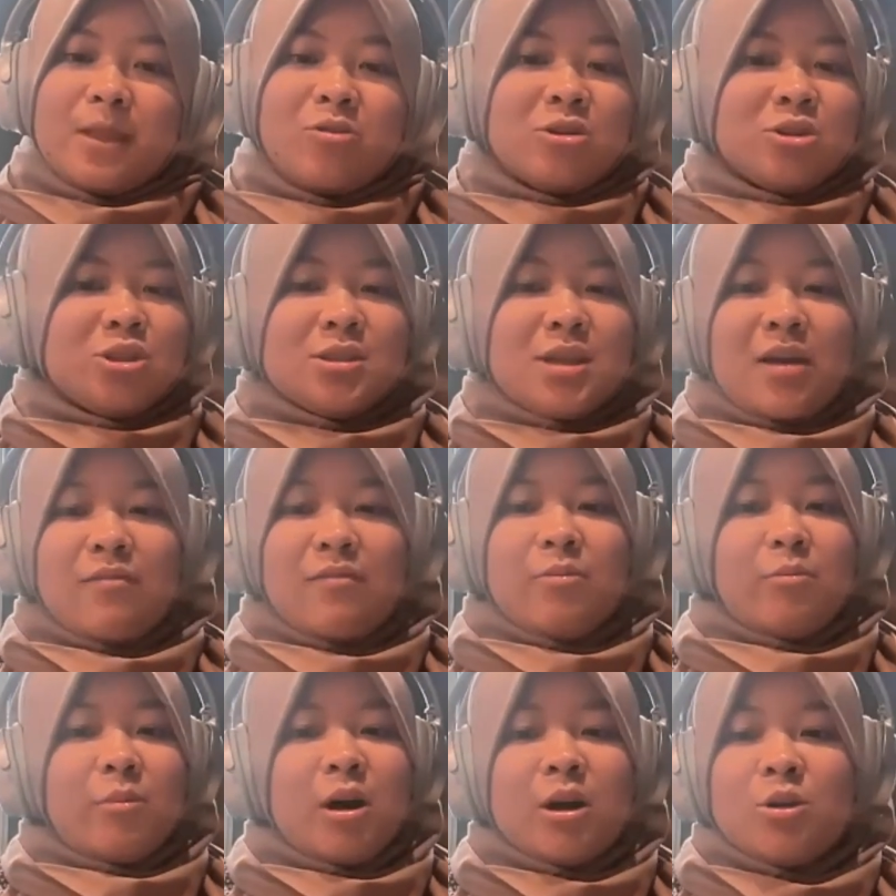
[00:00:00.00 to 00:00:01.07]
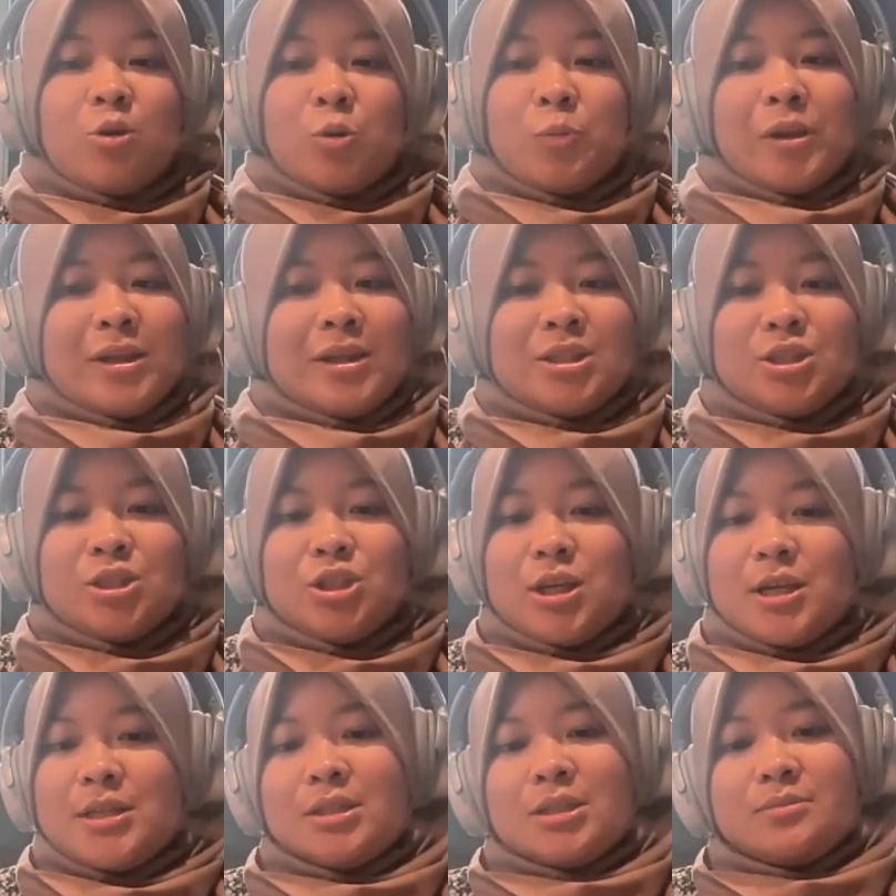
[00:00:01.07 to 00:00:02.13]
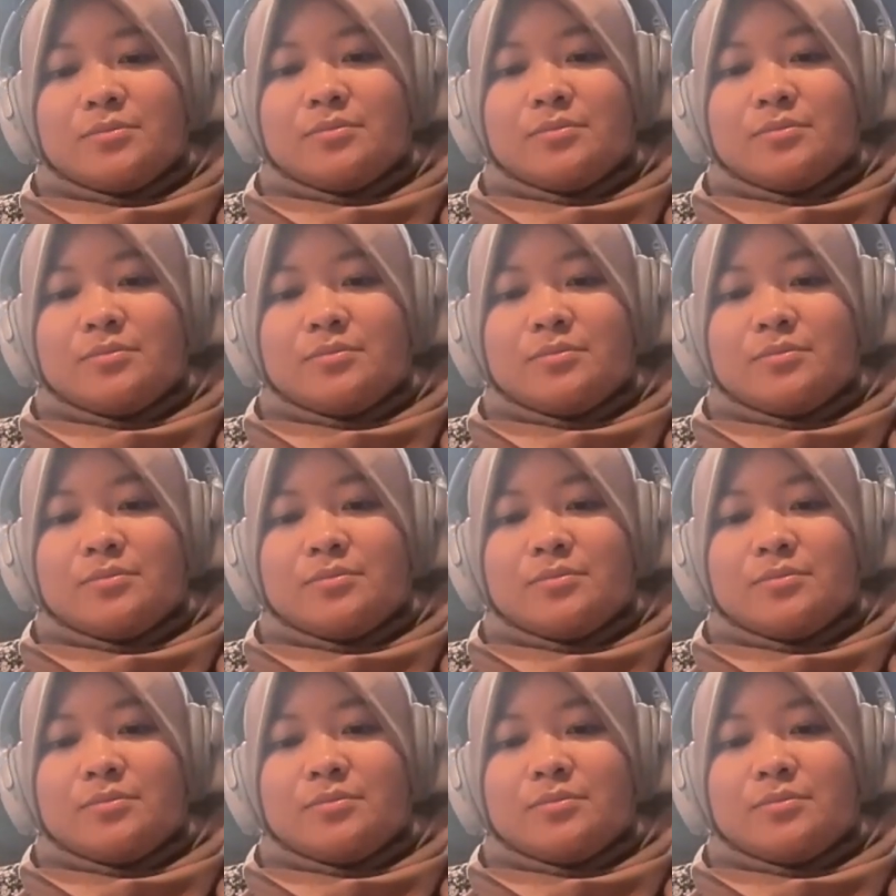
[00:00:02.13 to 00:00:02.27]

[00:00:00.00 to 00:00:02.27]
or just have a normal exchange.